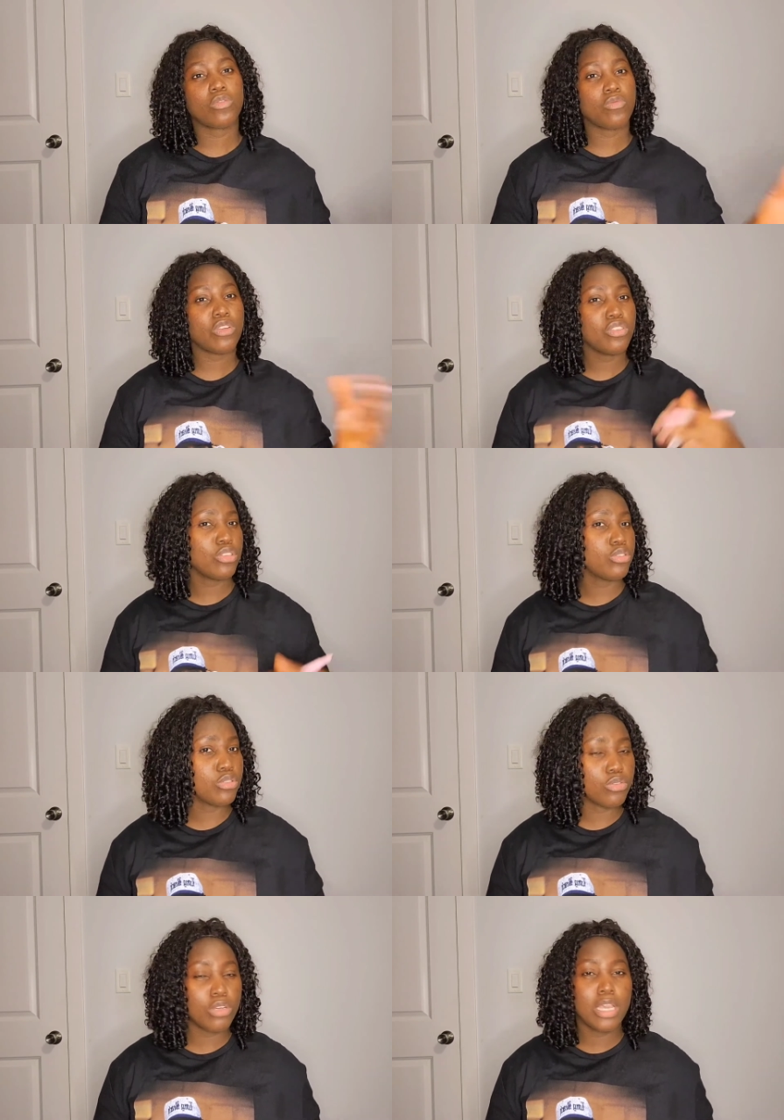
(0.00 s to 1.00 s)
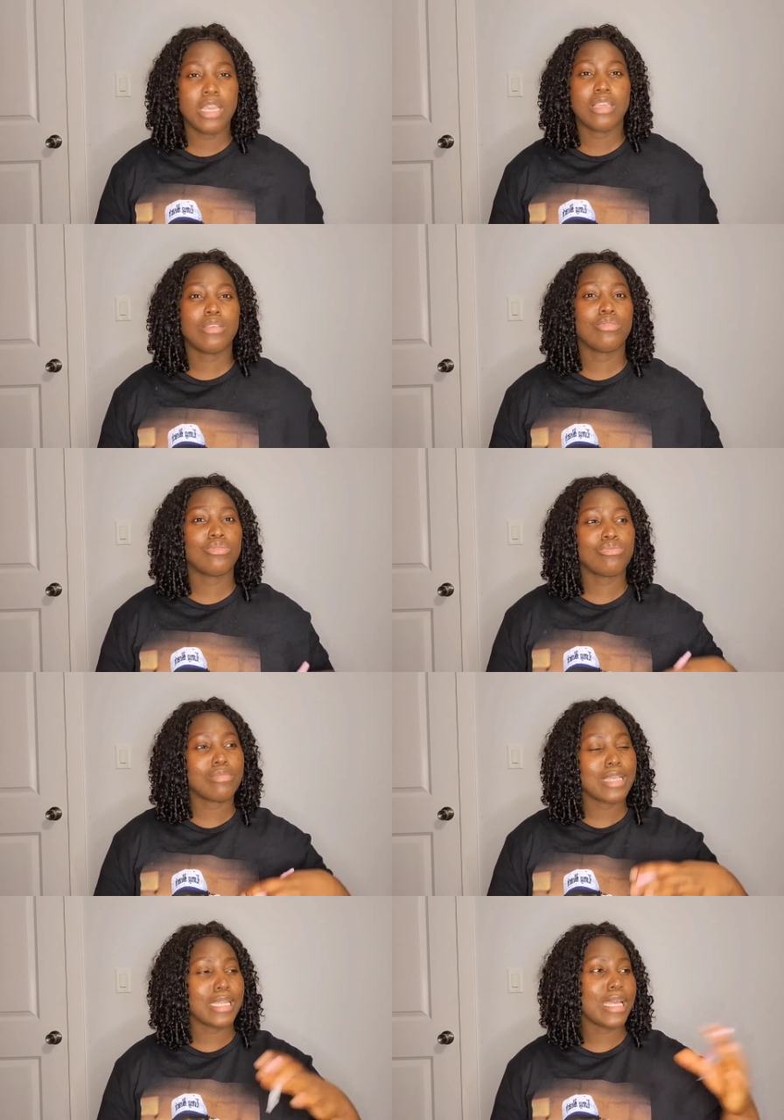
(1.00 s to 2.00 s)
What you need to do is you
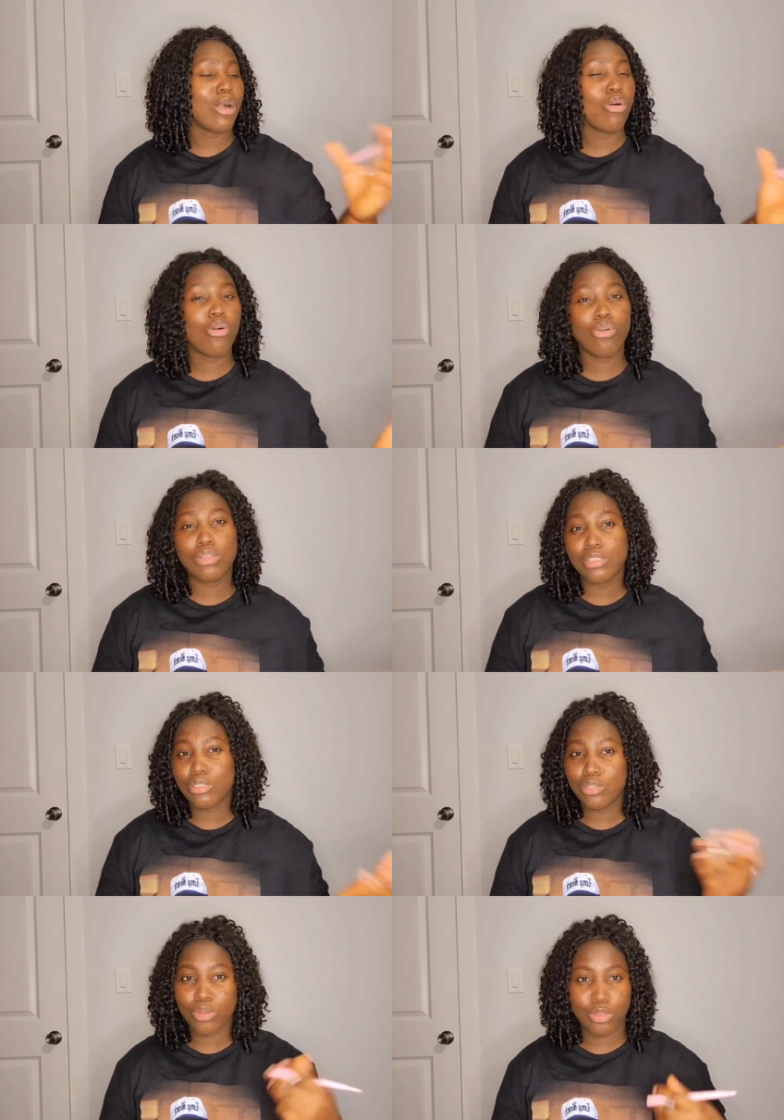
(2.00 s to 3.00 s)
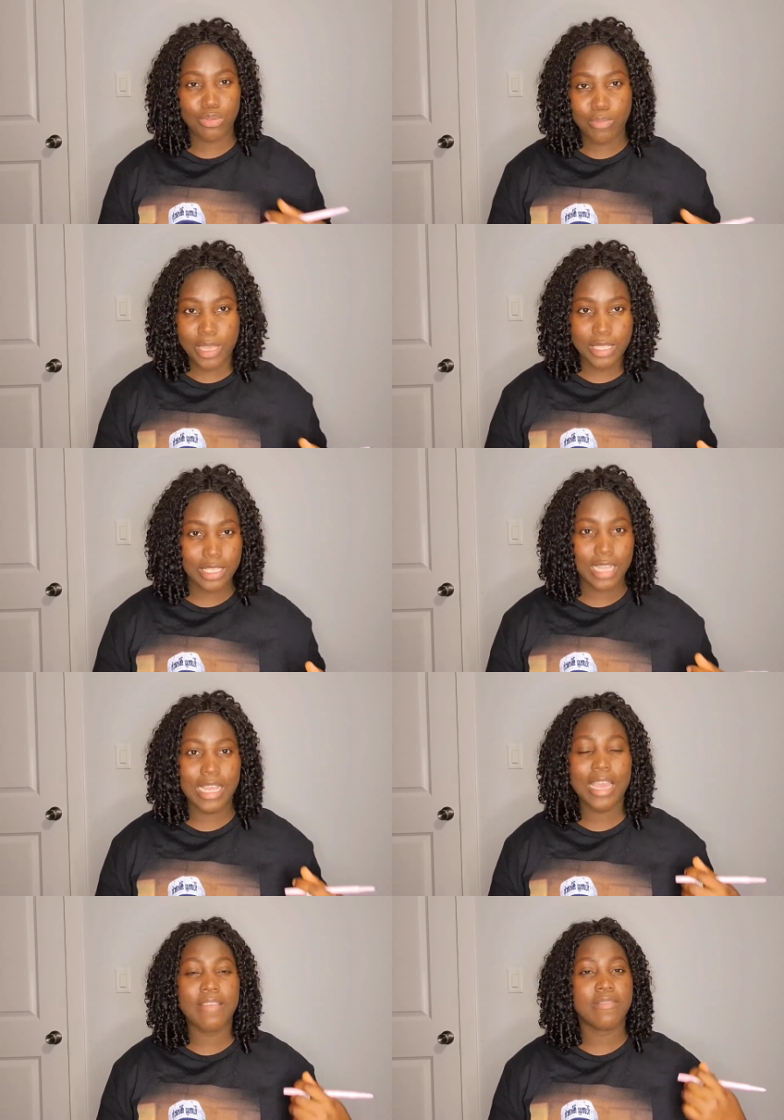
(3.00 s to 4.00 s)
gather all these documents,
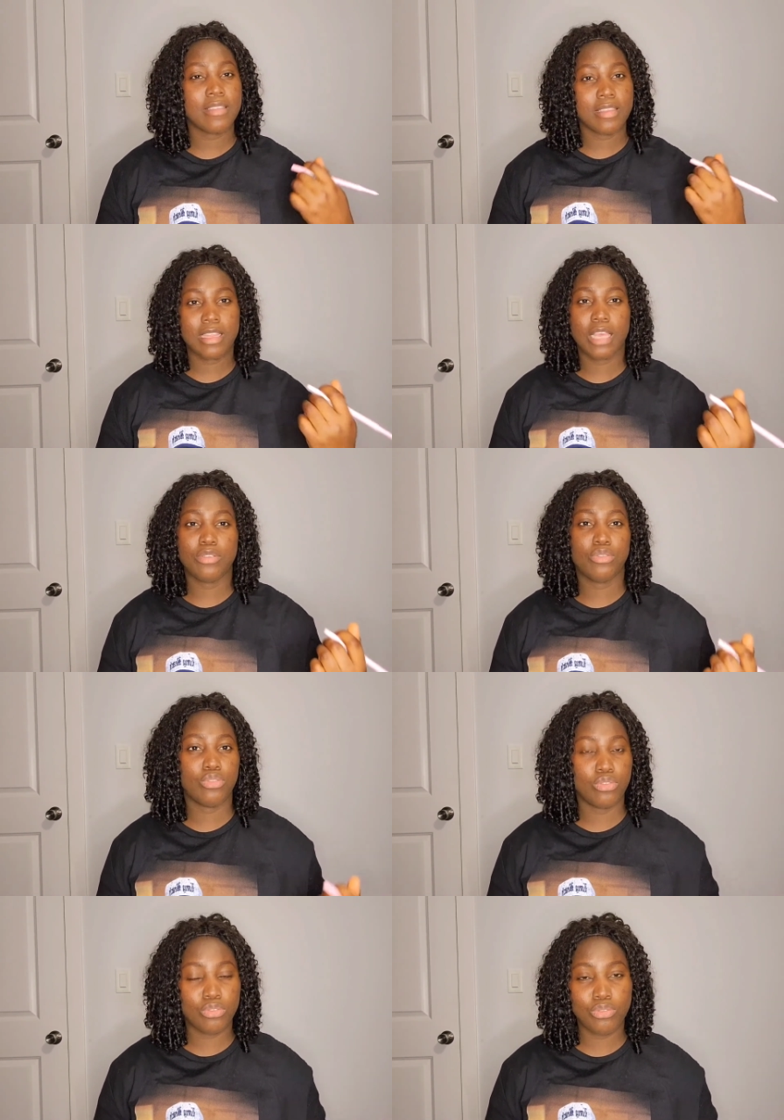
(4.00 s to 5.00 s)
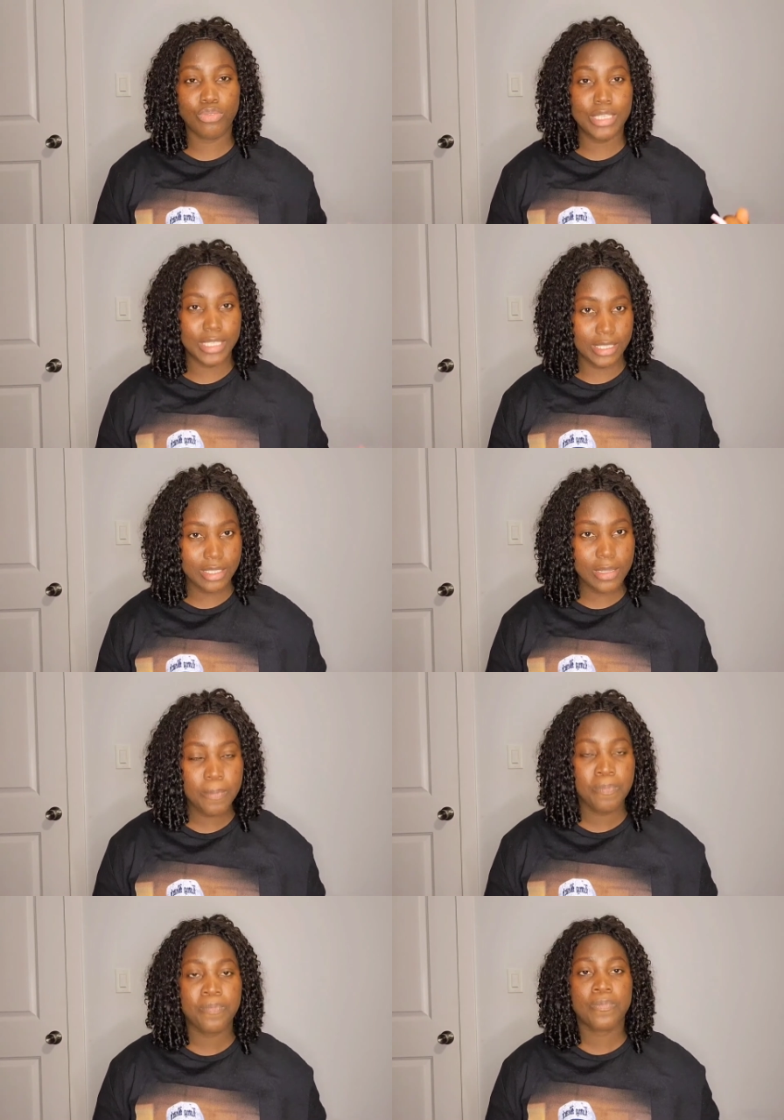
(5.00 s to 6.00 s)
gather everything that you need,
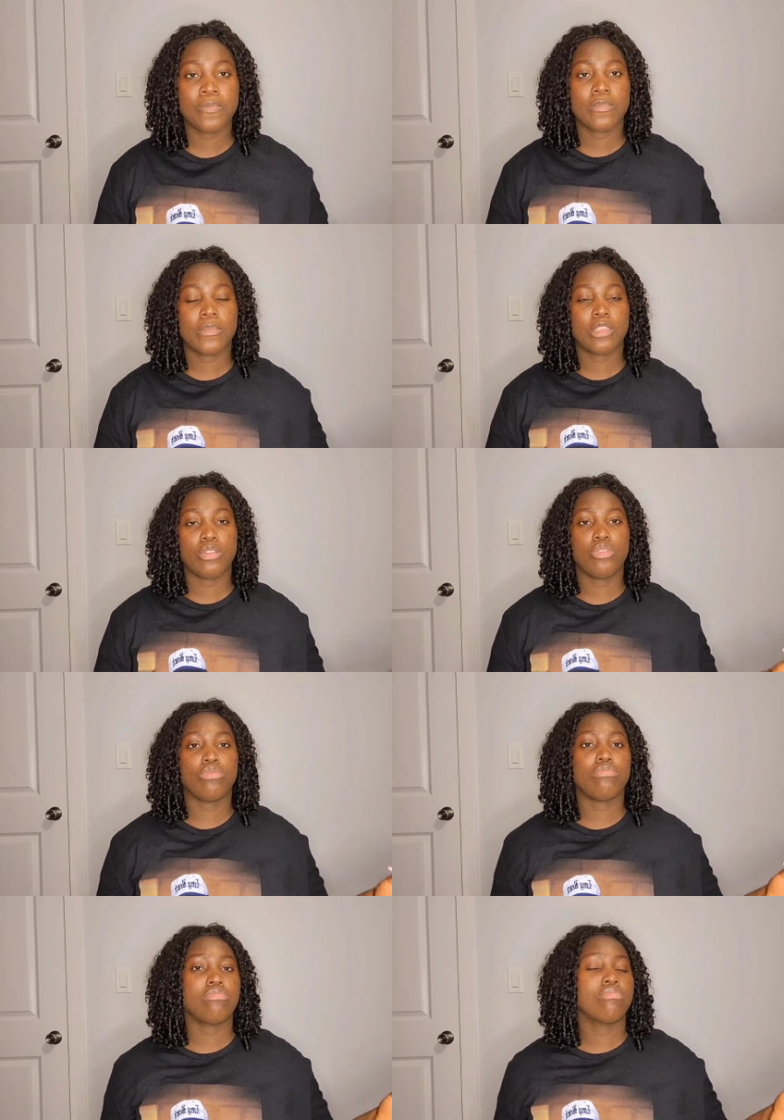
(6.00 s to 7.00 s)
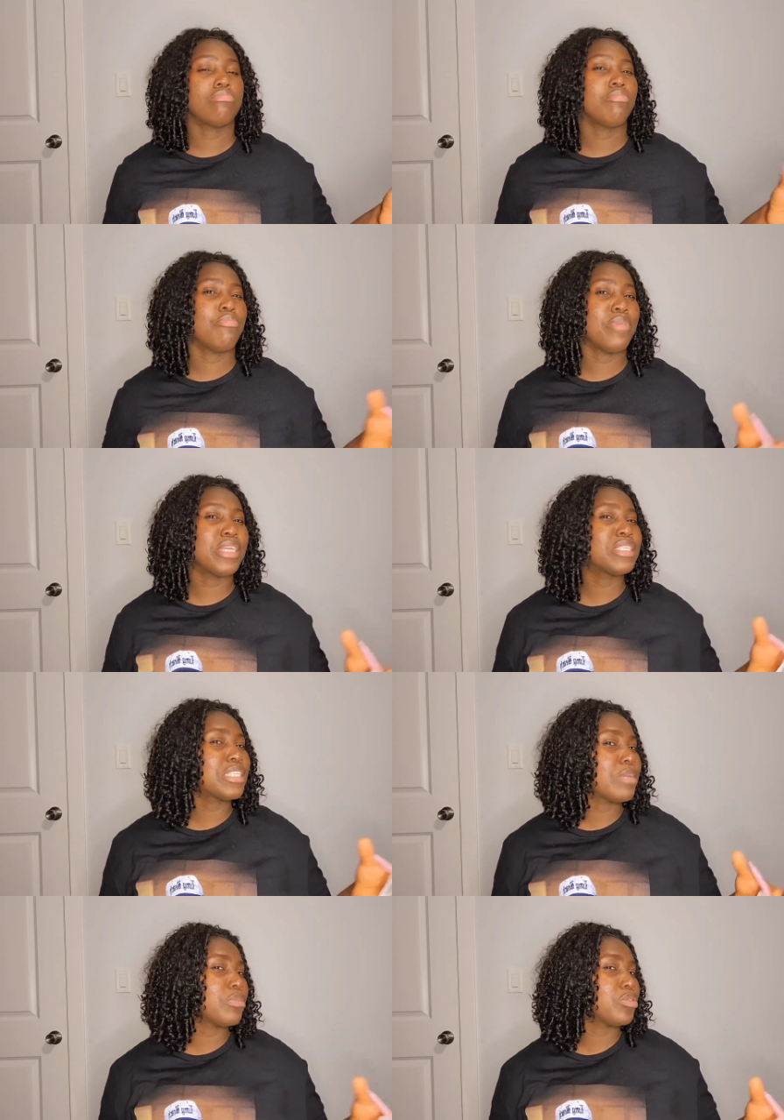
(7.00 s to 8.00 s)
you know, merge
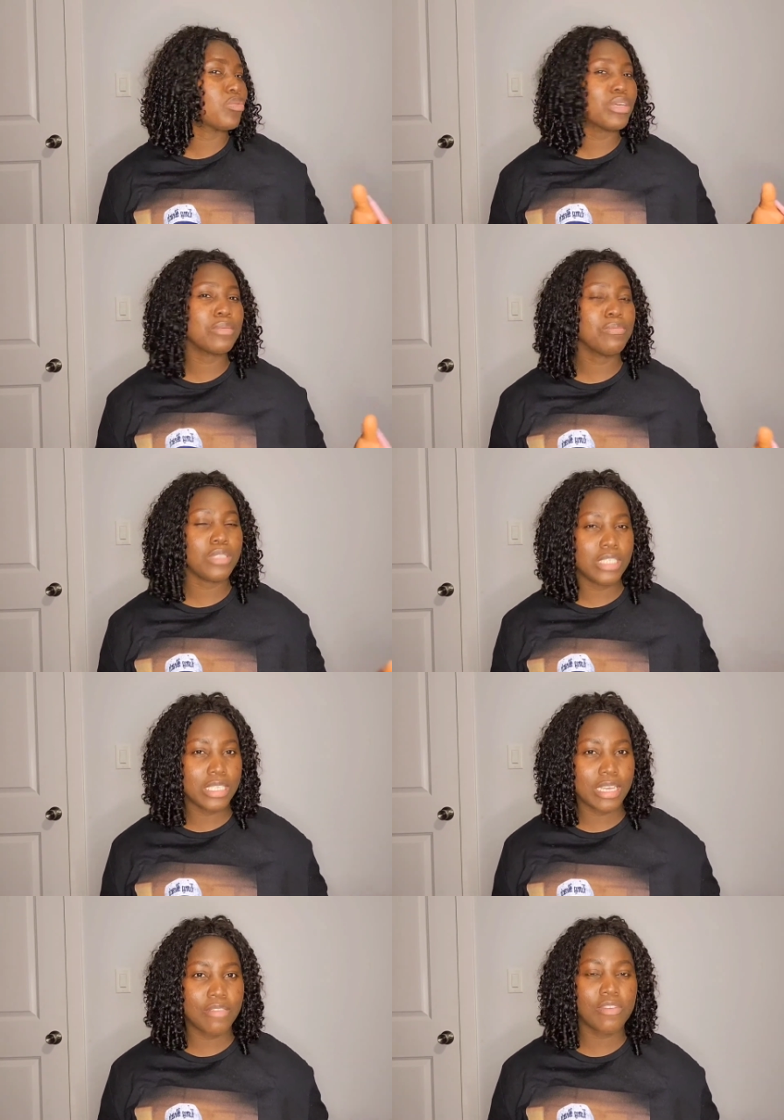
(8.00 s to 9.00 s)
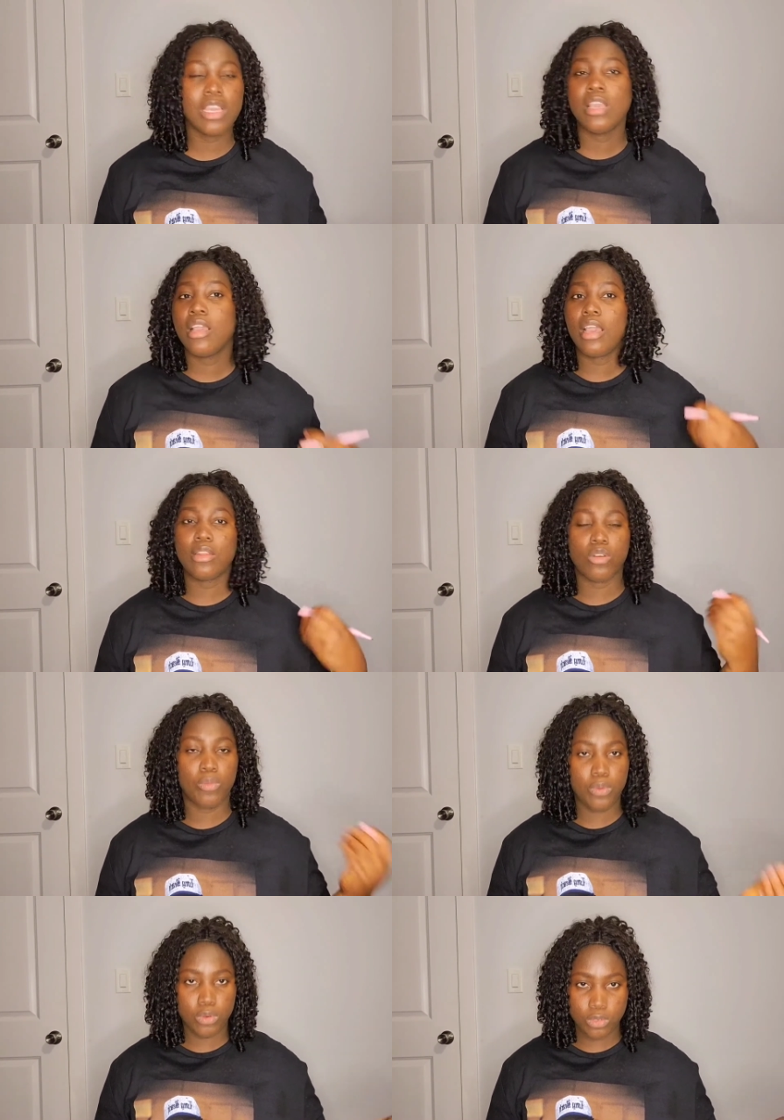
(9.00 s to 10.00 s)
them in one PDF and
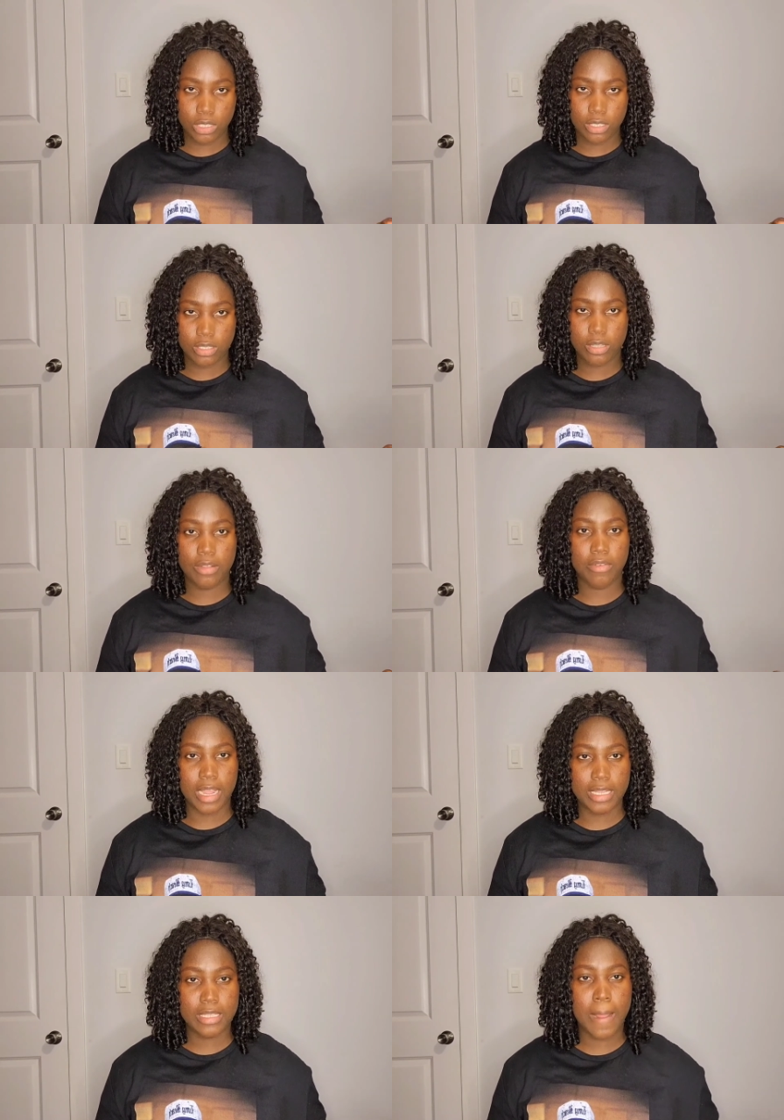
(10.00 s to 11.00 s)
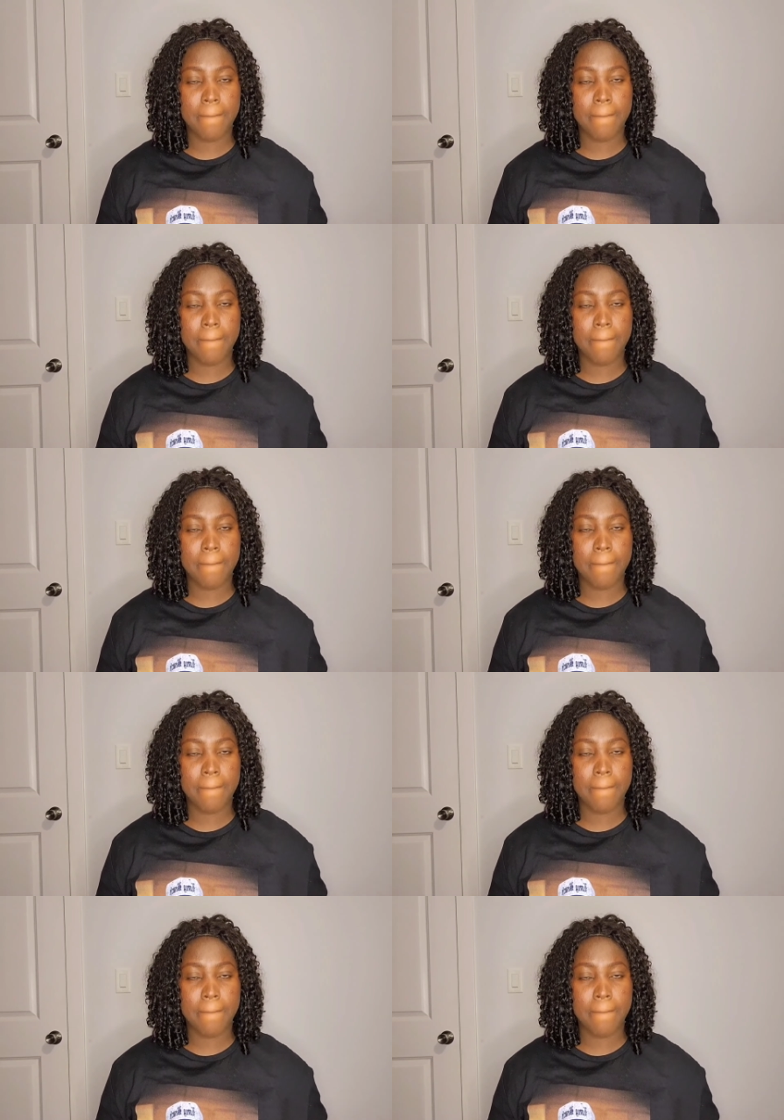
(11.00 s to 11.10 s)
upload it, right?